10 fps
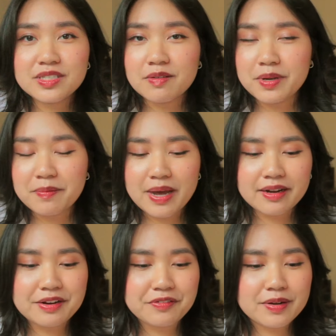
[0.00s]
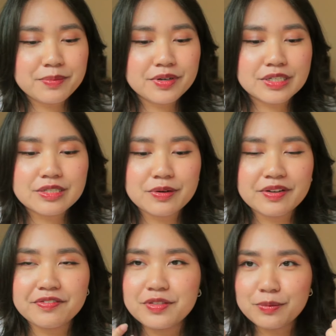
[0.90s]
submitted back in November, so
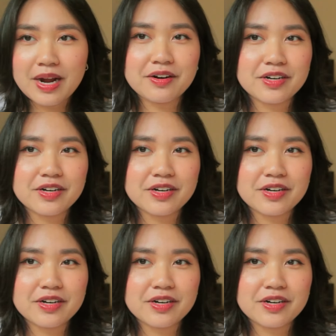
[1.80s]
if the writer